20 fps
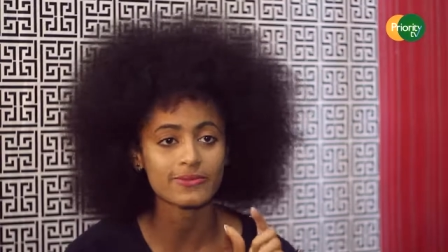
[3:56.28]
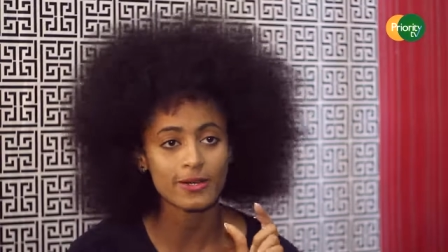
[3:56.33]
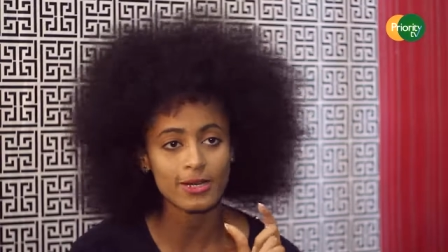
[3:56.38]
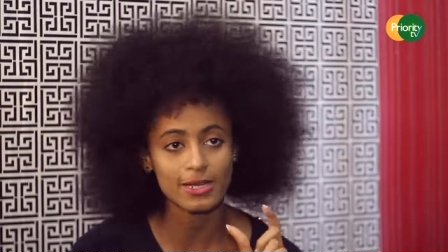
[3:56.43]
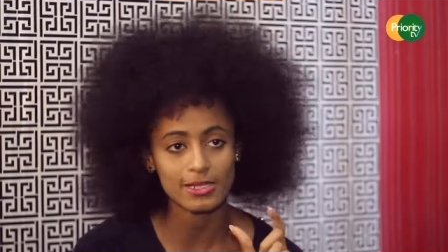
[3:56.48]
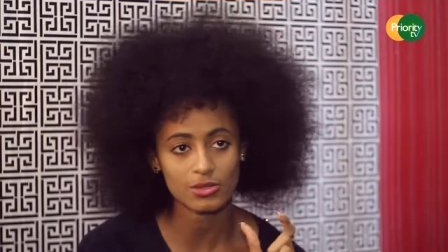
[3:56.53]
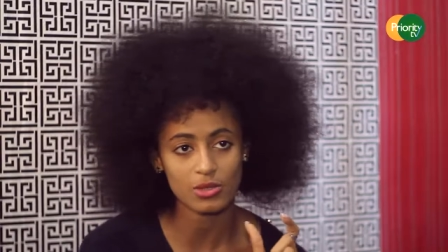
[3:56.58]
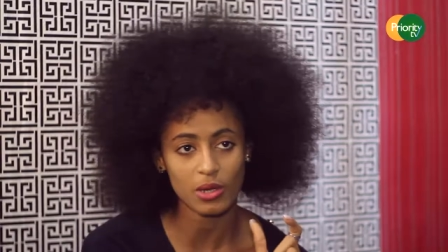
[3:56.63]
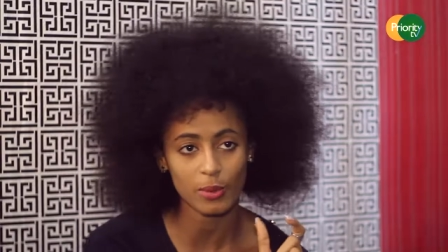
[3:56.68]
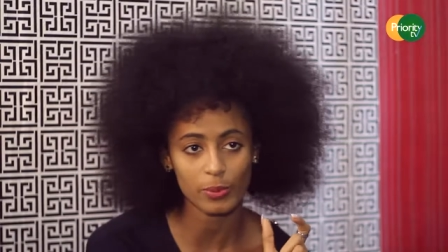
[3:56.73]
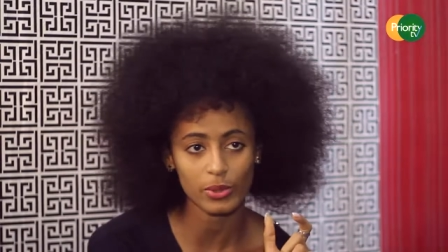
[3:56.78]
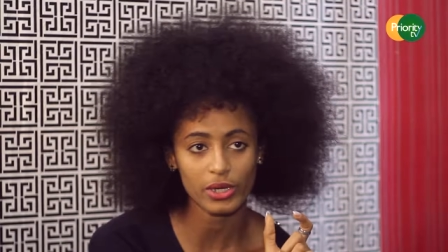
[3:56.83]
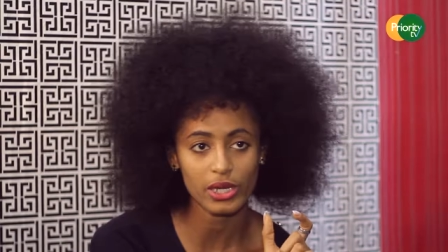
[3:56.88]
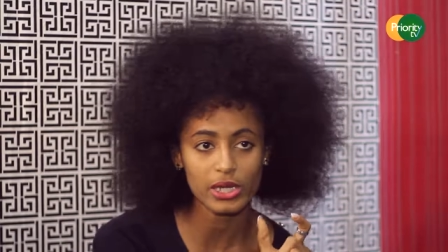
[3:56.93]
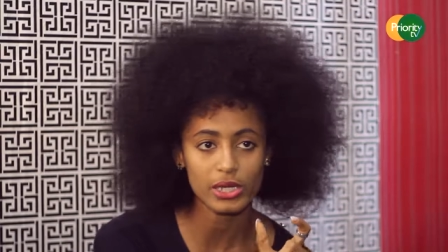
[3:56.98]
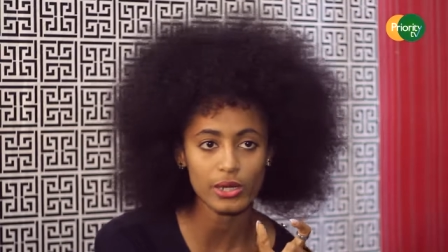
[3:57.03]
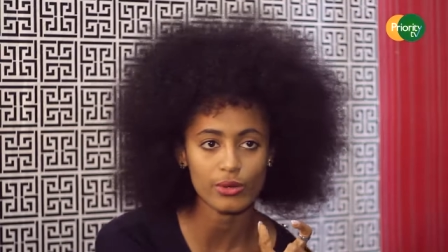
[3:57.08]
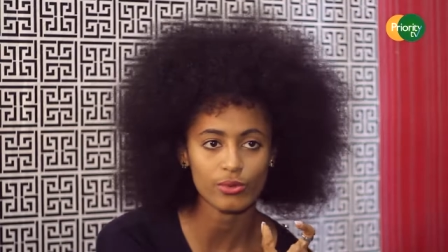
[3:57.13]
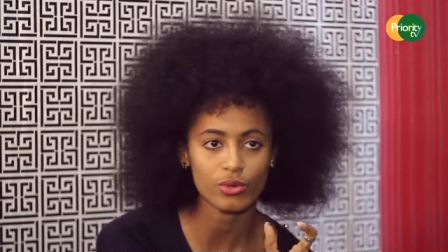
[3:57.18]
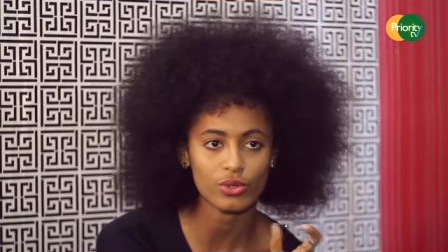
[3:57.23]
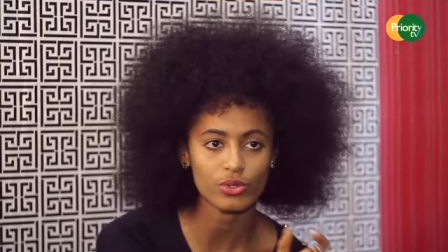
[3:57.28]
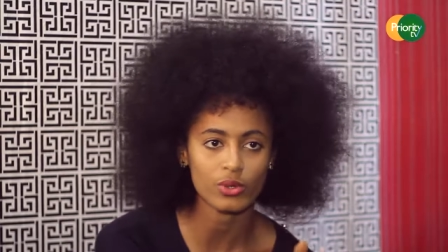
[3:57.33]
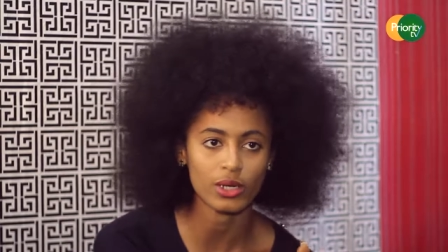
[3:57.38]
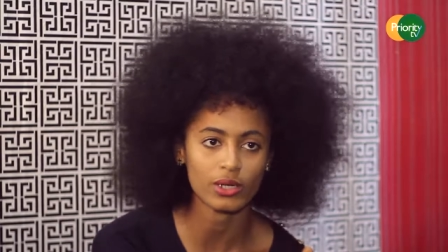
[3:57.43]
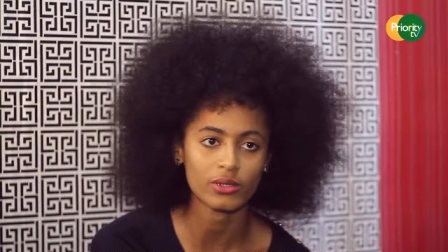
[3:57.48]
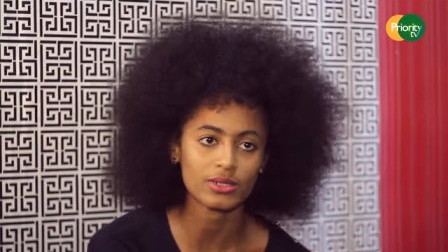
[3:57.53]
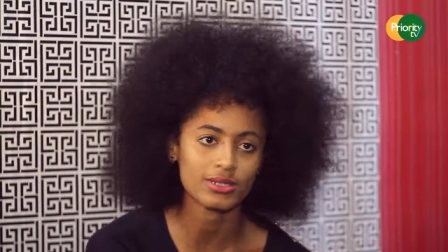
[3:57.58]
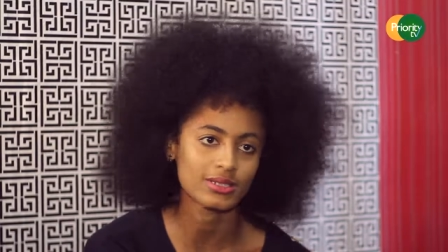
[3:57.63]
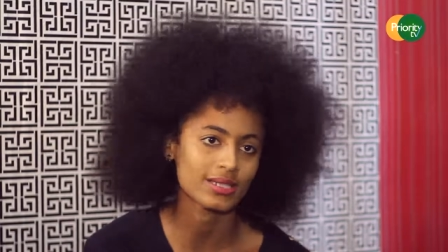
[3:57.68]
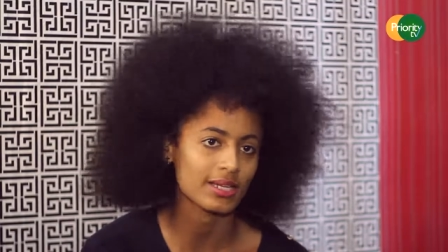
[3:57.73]
far as you are playing a role, you are
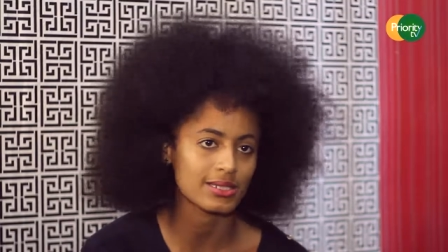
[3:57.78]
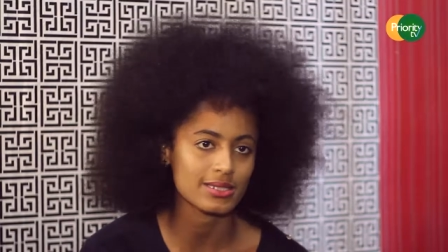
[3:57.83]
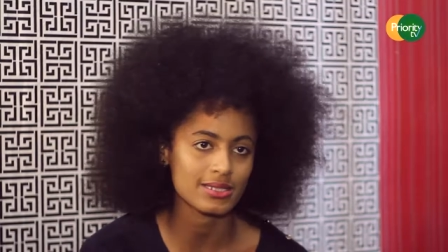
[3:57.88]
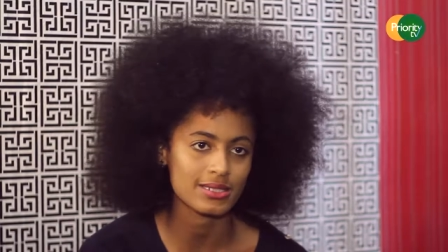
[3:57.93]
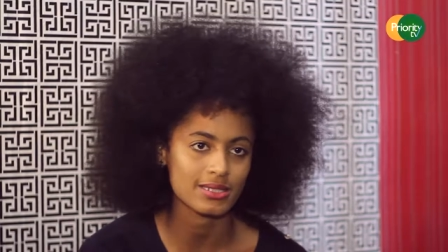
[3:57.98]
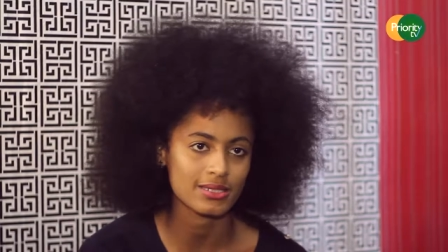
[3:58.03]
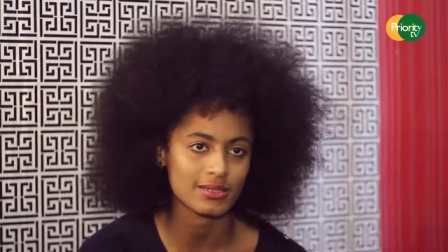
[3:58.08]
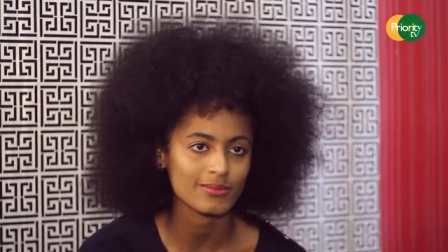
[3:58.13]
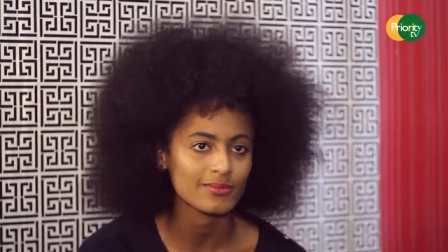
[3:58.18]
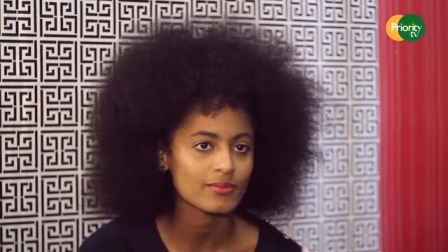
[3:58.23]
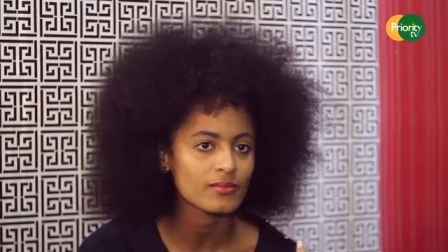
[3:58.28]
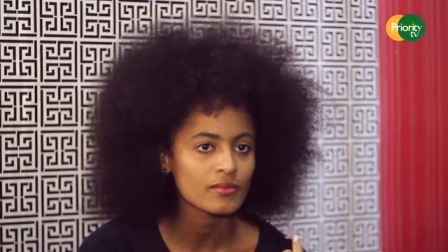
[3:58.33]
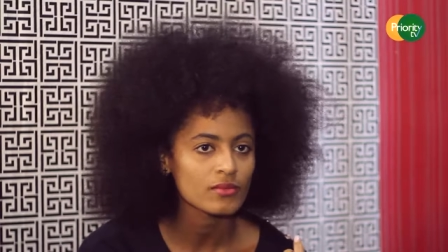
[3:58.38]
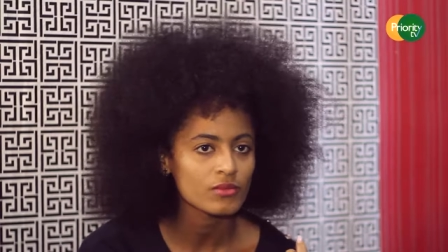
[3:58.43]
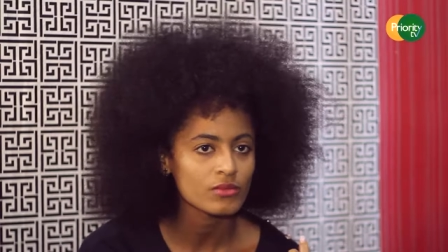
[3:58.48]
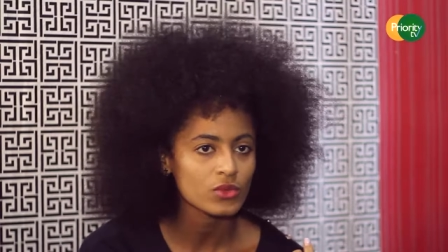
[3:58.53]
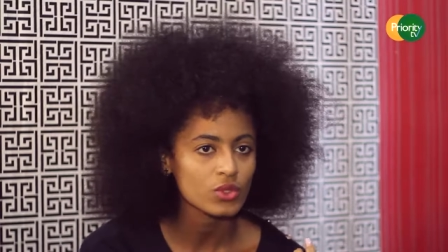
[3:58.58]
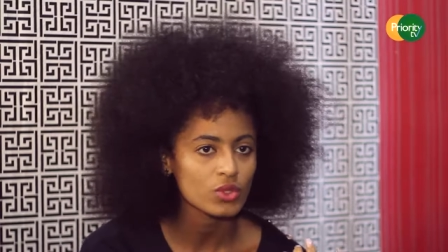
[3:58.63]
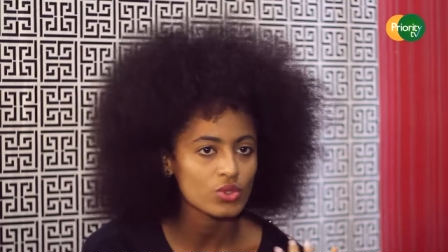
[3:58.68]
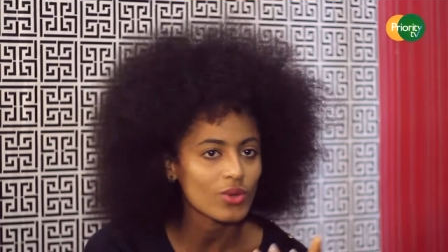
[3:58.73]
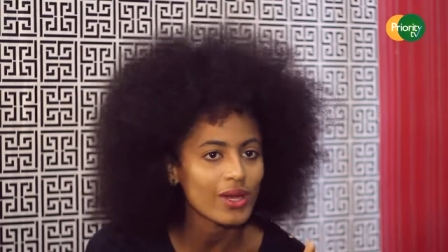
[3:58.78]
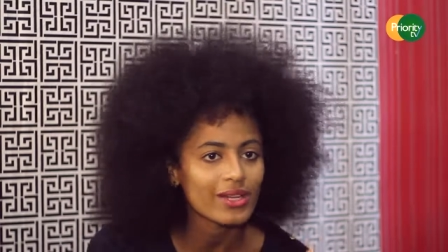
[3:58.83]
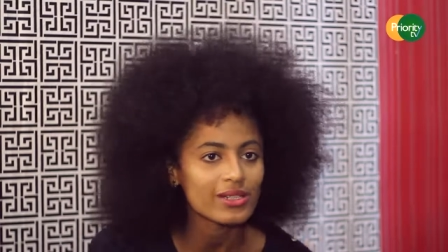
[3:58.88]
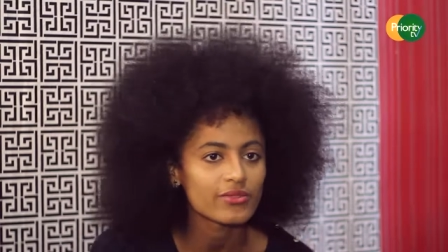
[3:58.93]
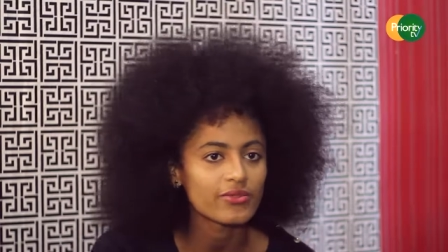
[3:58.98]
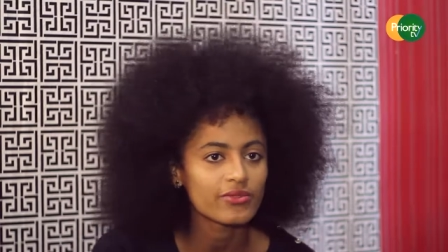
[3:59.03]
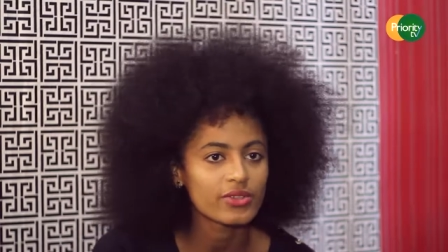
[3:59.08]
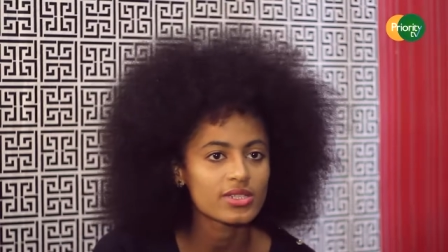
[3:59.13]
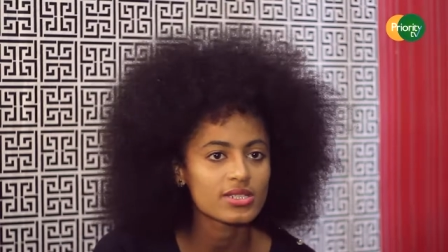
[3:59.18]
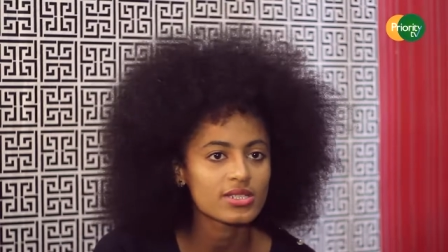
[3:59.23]
not dancing. You are
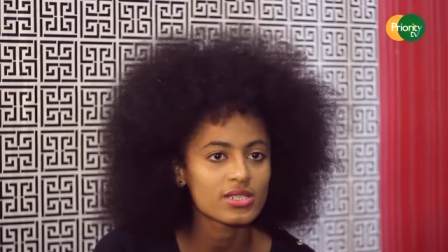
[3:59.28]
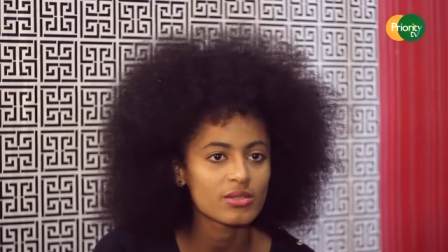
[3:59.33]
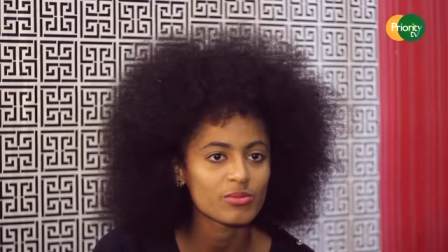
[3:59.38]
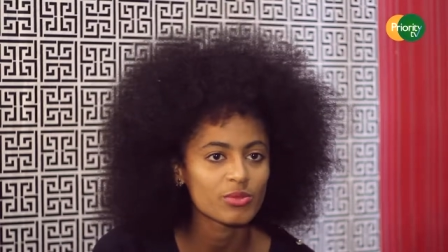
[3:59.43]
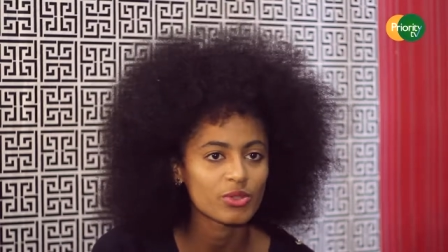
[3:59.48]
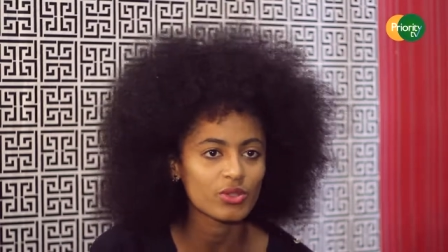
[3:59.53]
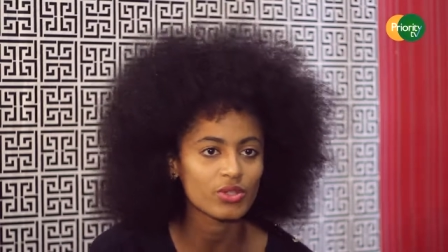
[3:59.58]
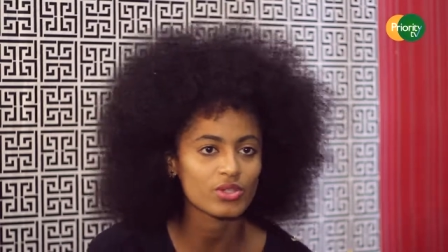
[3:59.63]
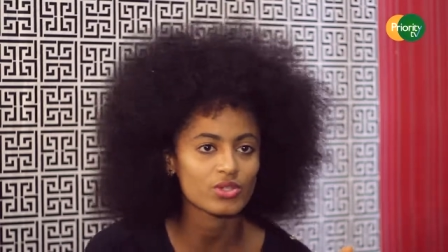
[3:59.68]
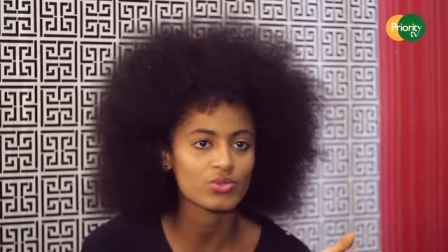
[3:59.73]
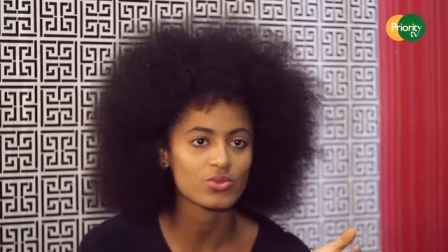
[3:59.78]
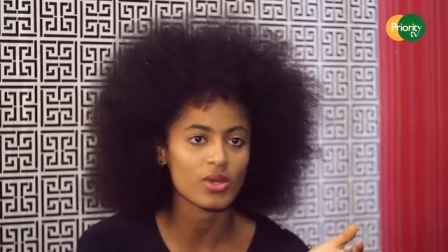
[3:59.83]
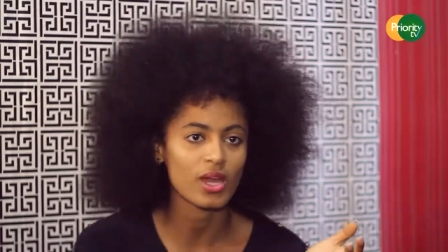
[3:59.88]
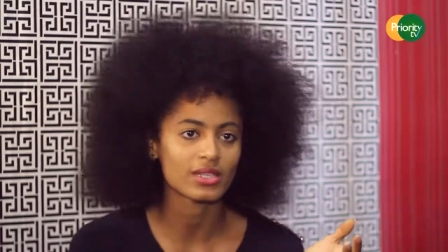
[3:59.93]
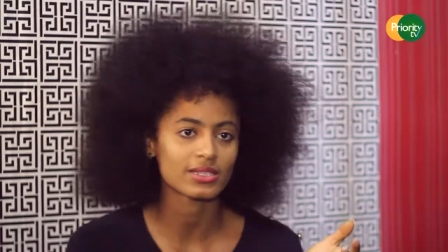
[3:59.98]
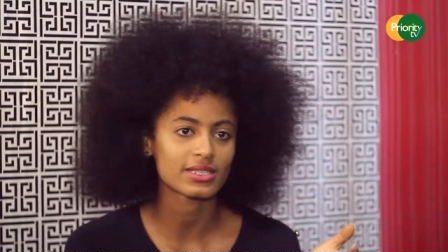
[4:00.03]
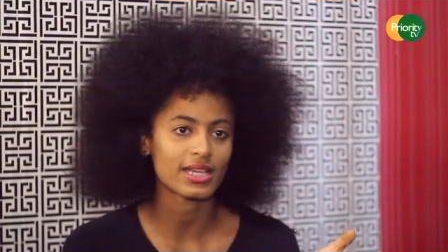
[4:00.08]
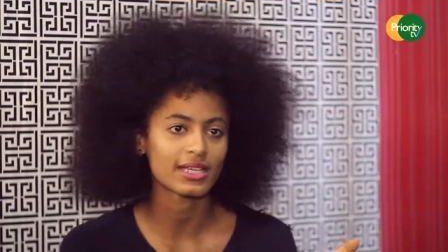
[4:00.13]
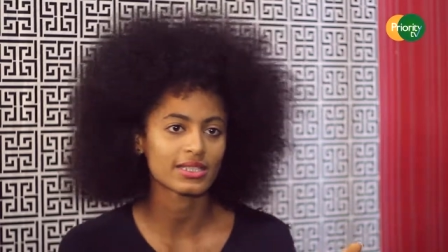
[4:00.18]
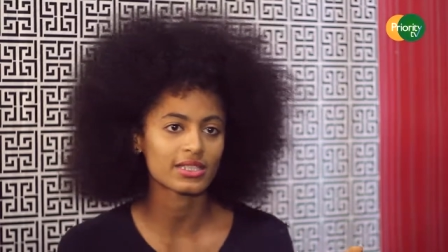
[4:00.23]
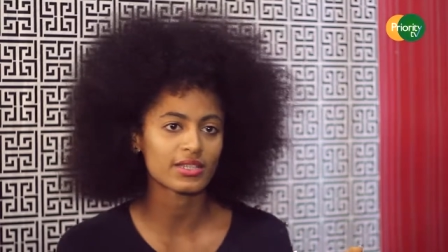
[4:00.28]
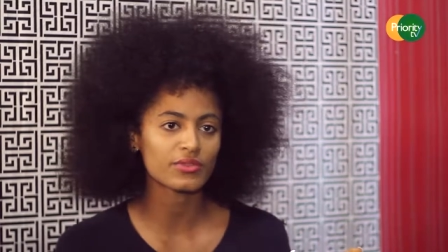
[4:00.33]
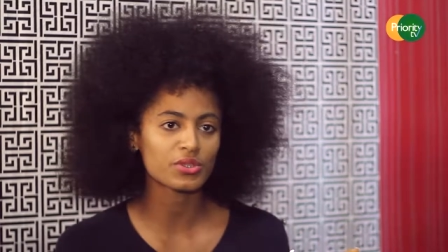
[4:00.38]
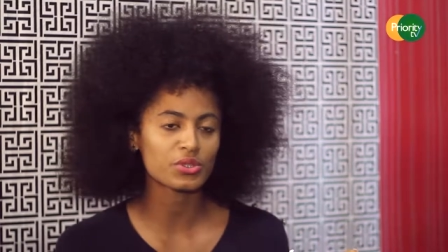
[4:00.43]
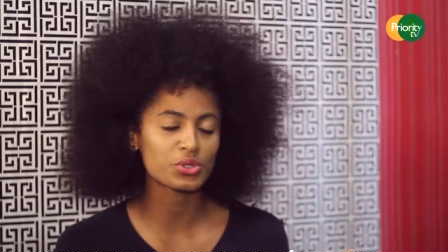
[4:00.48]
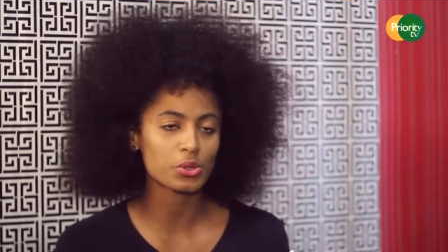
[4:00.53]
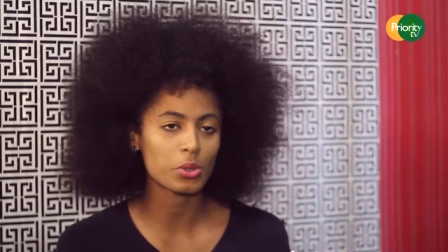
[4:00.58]
the vixen because you are, they are giving